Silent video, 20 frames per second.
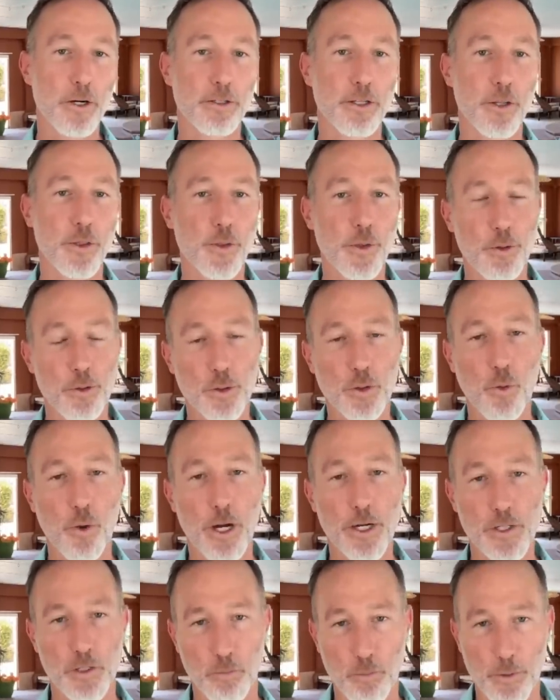And the third
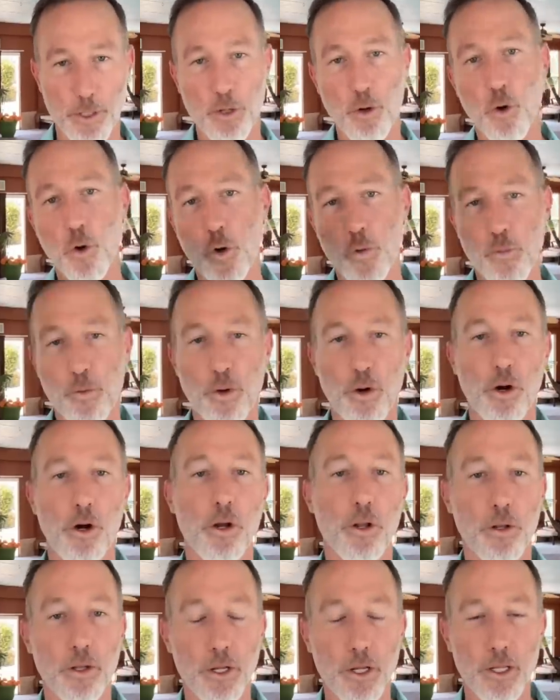question would be the
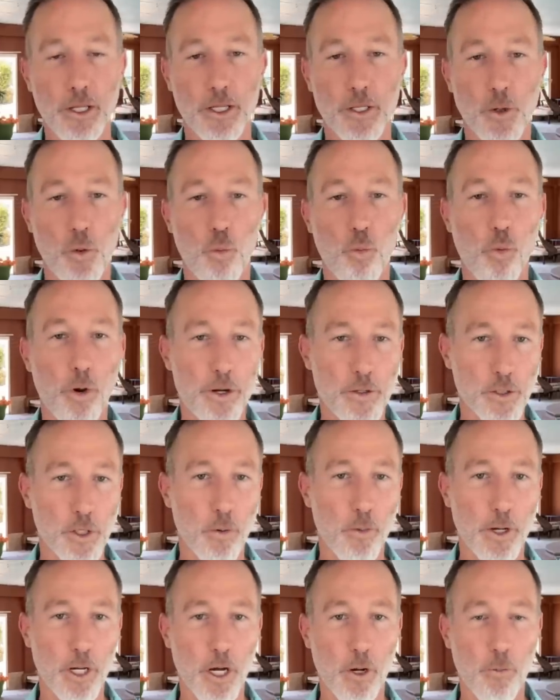overall, you know, what is
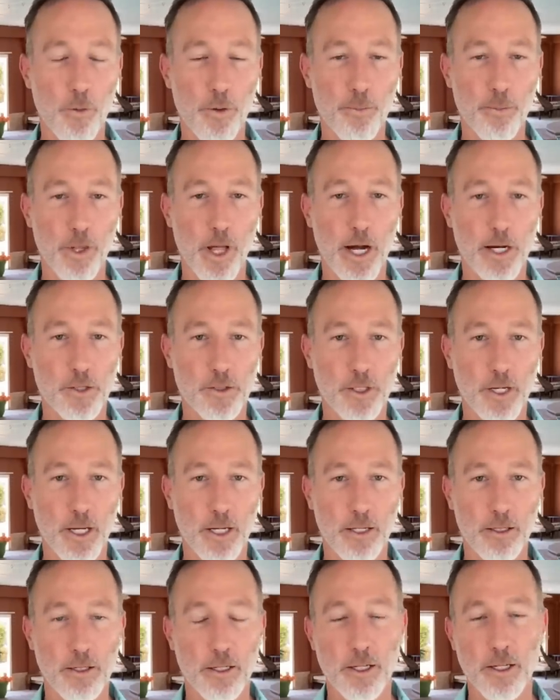going on with
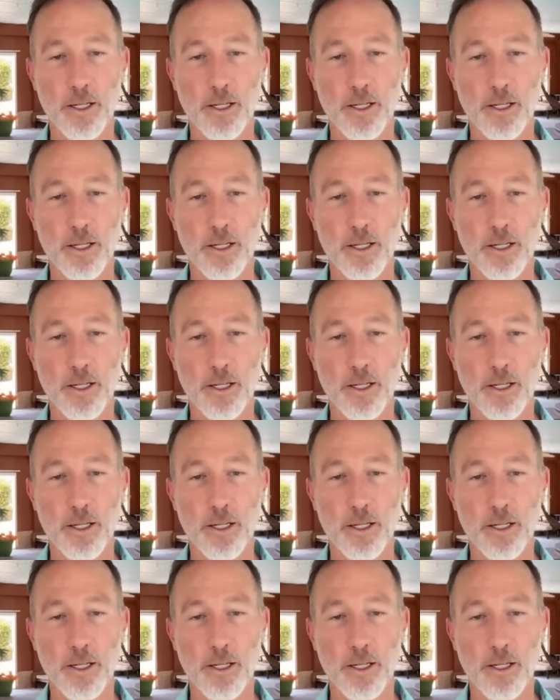blockchain,